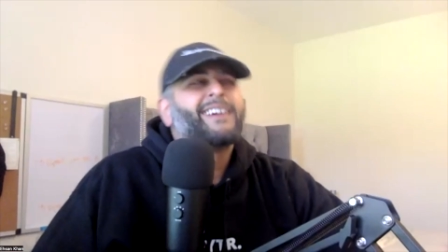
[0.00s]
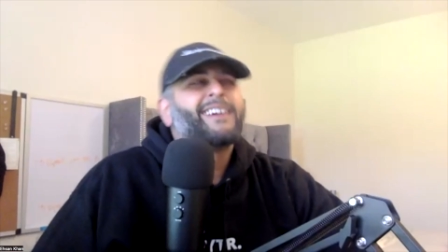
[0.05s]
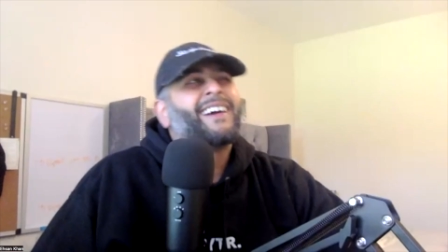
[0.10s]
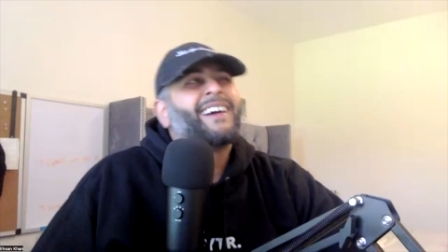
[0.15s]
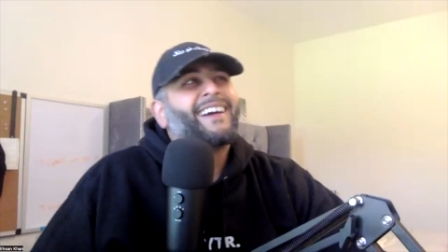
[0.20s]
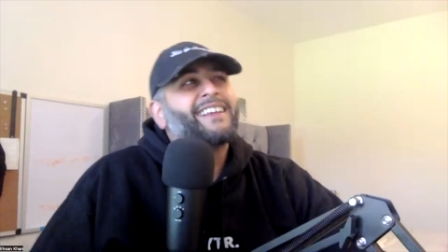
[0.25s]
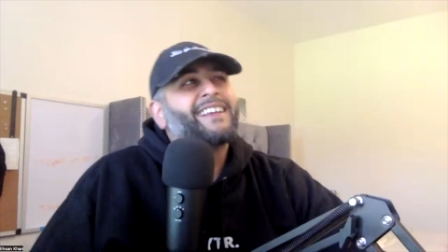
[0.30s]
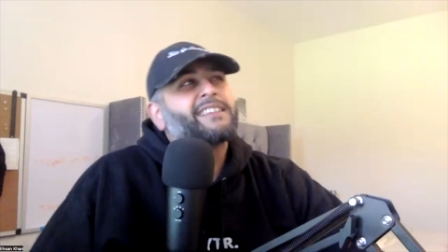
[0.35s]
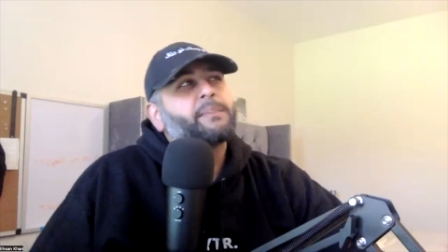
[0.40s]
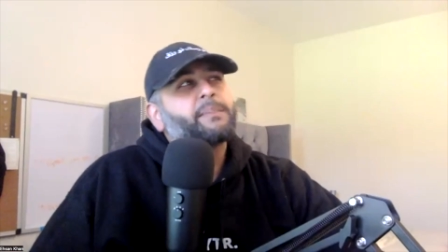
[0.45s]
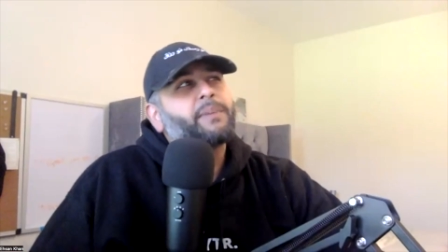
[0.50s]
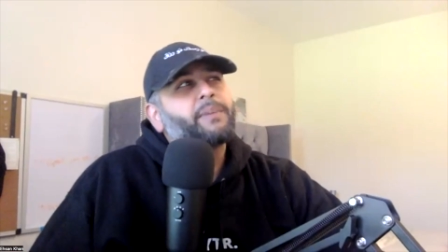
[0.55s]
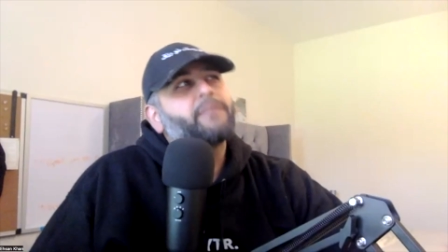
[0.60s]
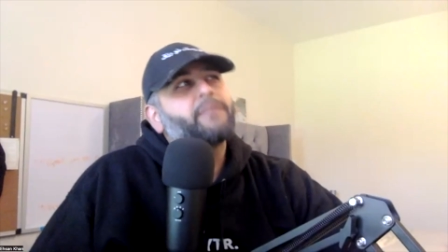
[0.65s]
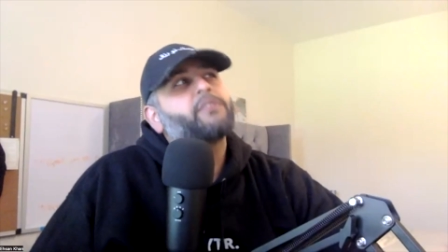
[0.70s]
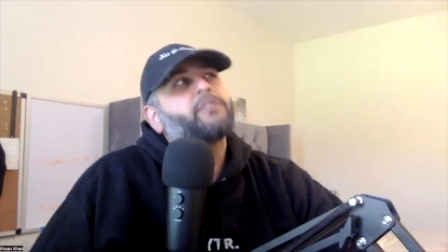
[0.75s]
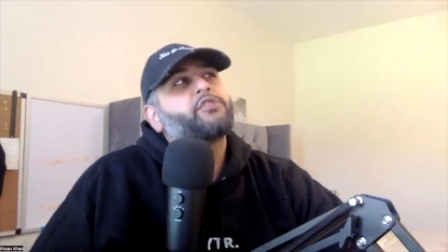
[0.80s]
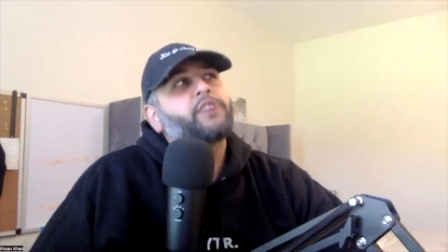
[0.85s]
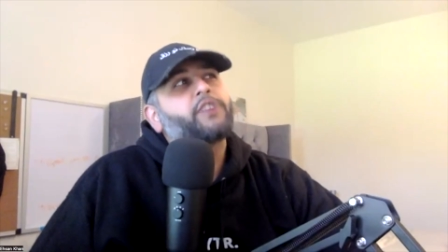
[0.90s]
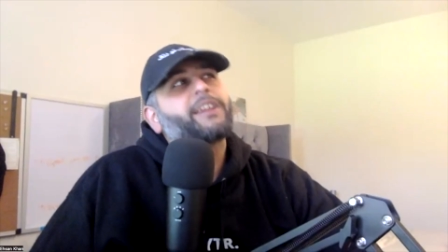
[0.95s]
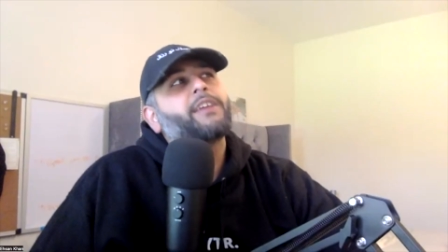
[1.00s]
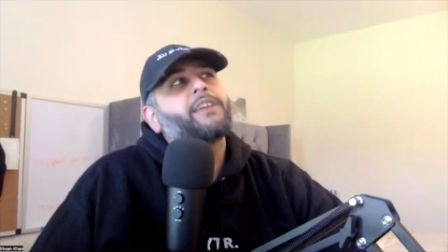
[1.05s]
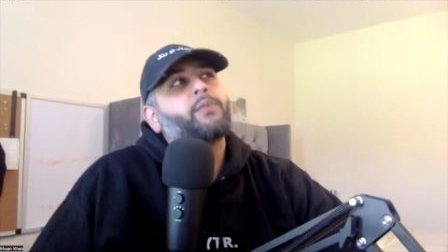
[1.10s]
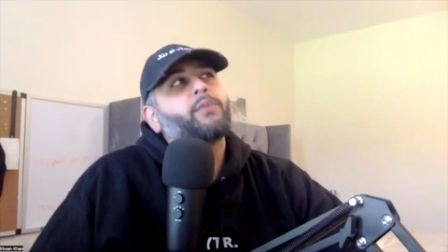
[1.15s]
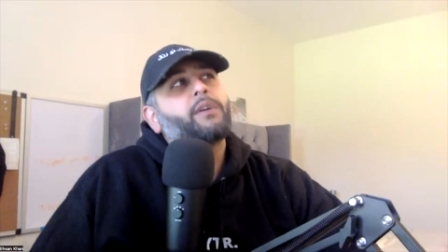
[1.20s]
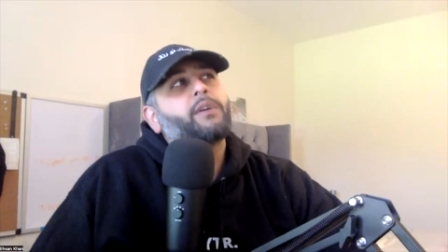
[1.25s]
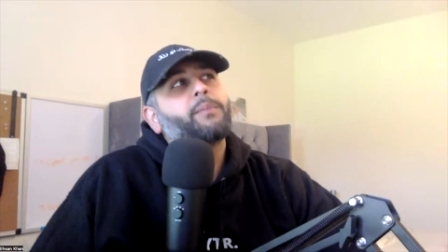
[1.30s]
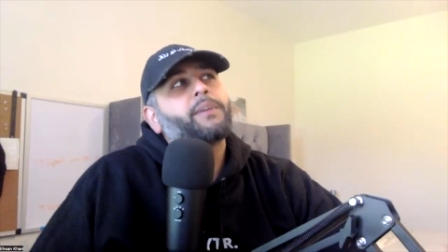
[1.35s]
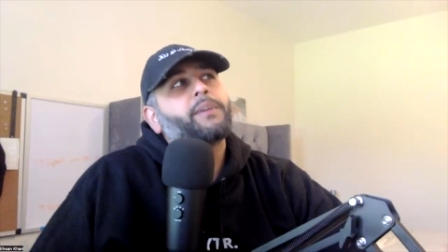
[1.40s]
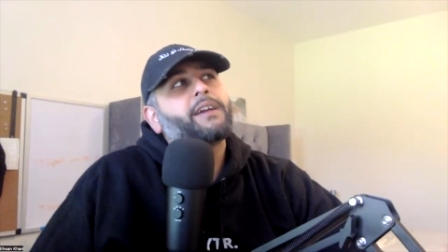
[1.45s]
it's a bit of a tricky
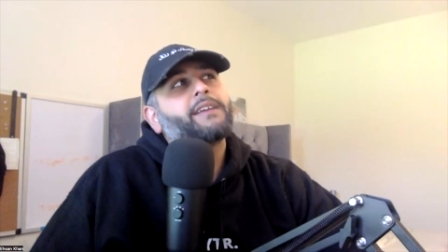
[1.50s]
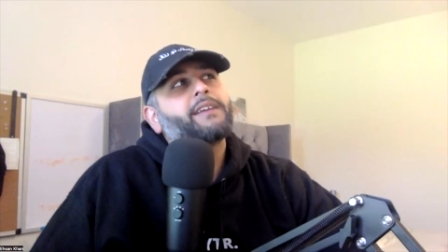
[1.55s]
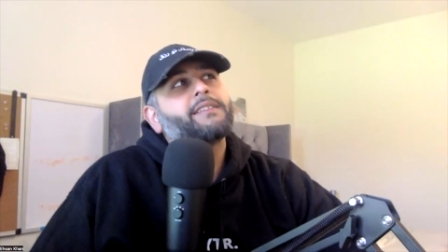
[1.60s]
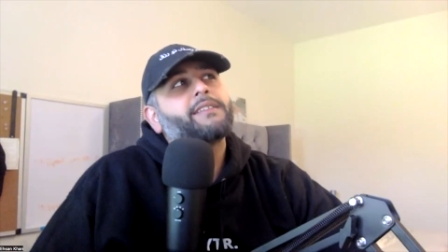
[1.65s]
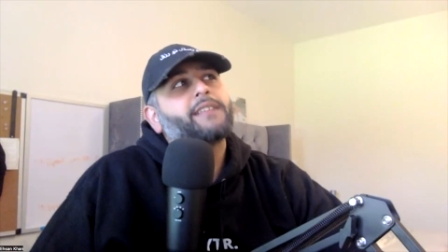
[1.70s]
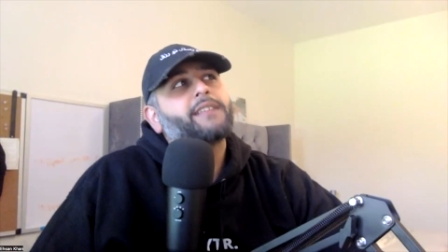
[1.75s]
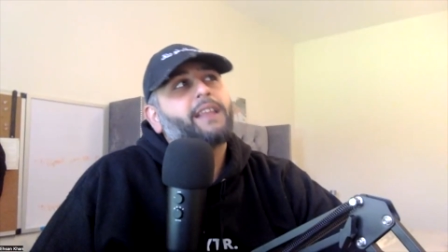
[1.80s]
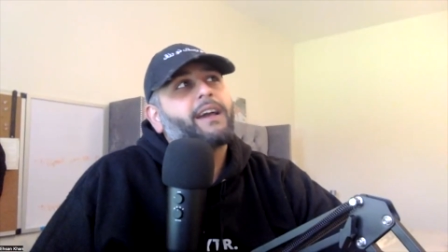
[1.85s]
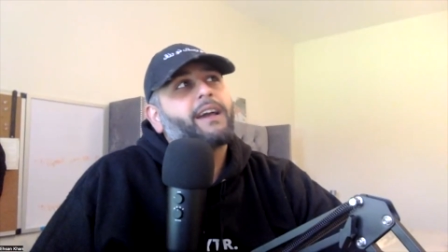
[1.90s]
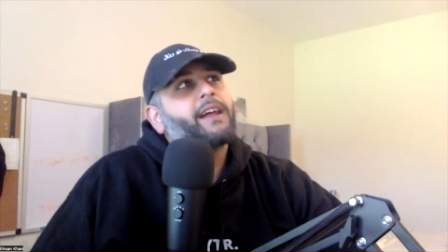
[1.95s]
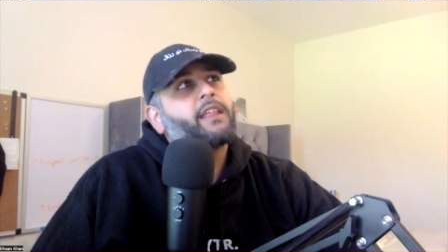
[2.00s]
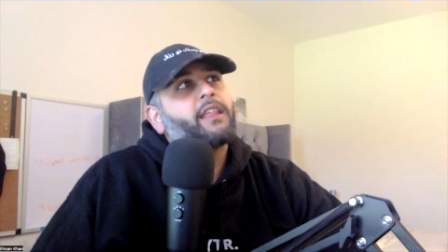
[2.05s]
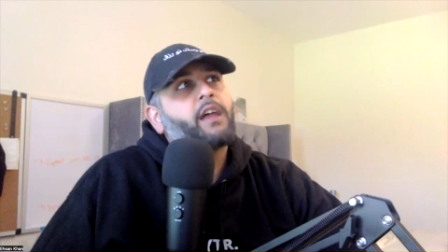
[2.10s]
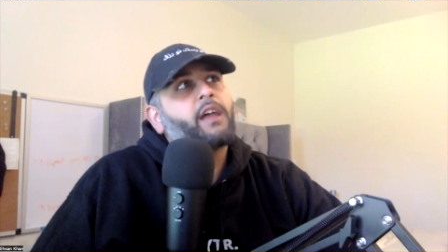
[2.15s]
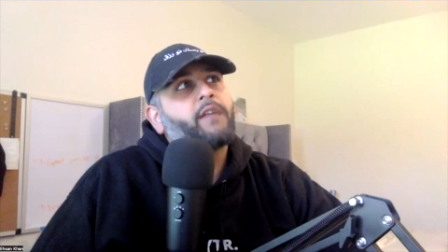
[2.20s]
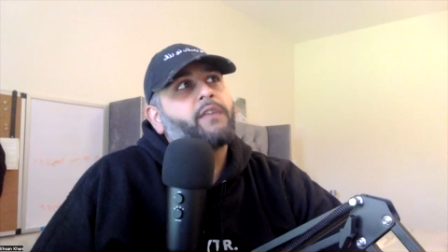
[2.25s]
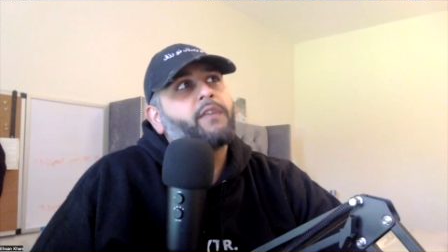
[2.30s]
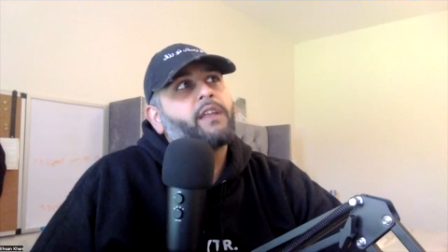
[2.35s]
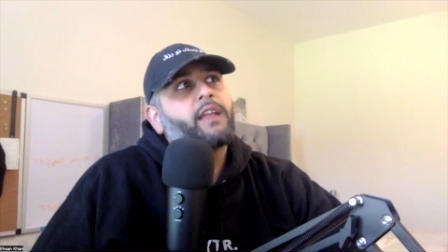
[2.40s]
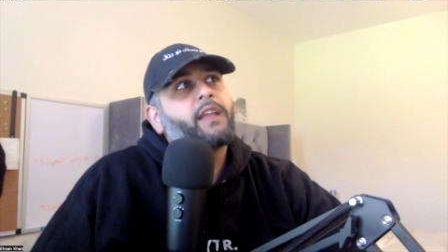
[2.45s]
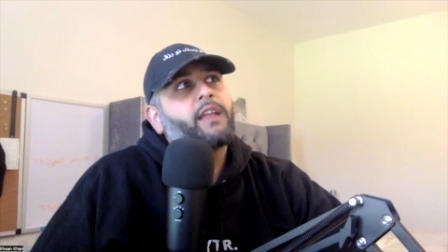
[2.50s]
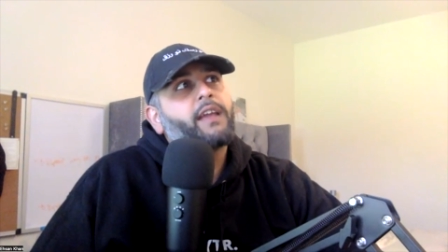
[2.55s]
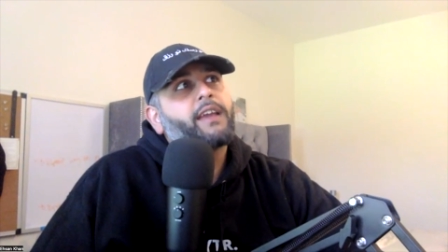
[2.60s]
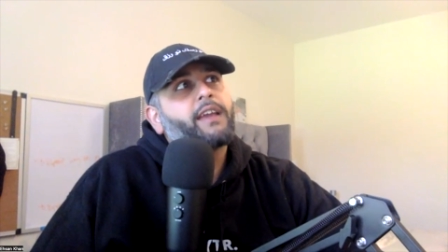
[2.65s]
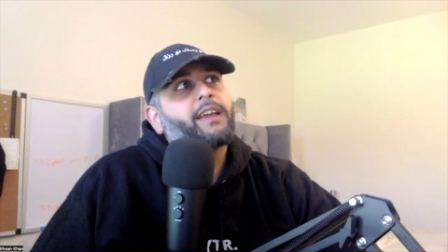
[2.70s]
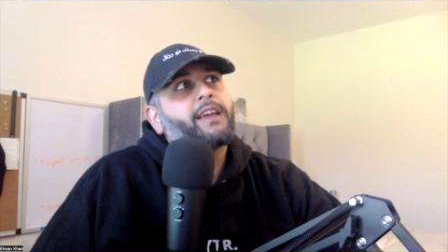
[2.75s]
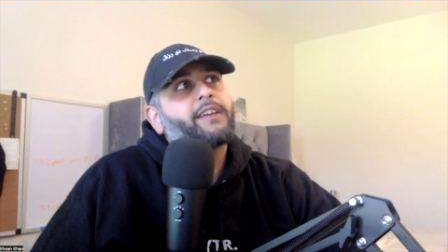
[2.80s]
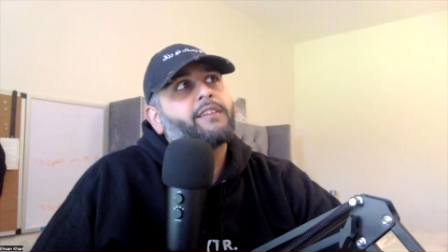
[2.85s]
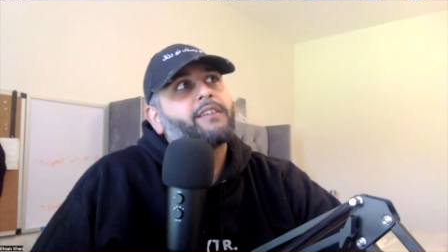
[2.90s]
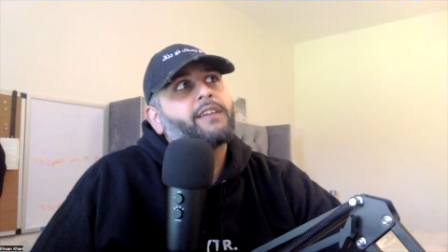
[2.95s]
one because like I, I feel like
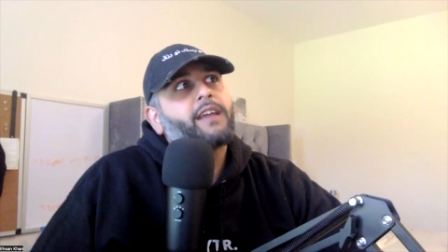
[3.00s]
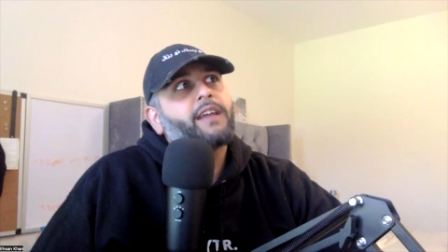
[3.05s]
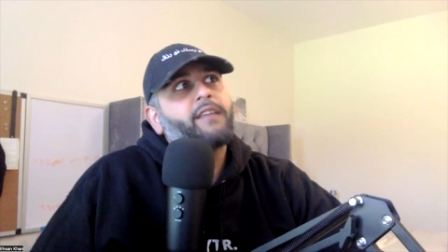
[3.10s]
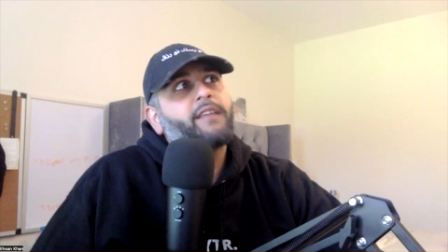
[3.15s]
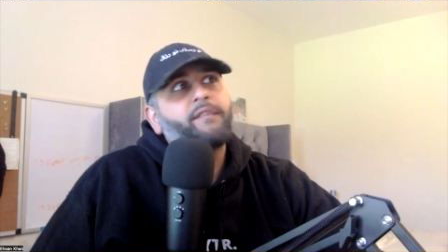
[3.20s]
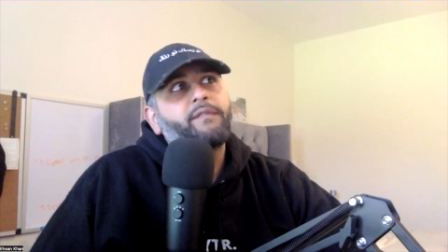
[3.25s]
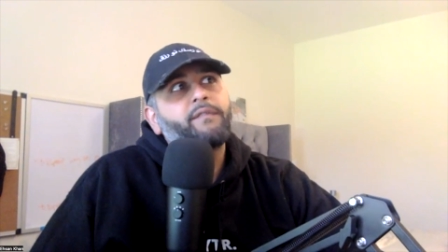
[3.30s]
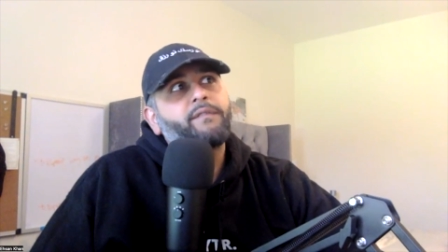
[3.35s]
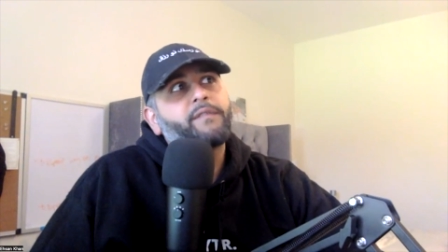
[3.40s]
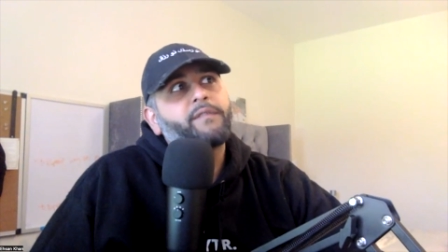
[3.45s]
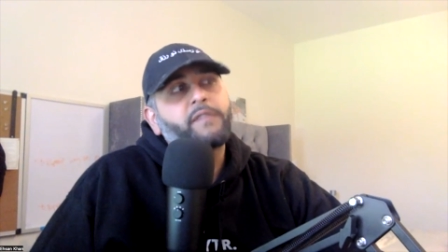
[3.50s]
every,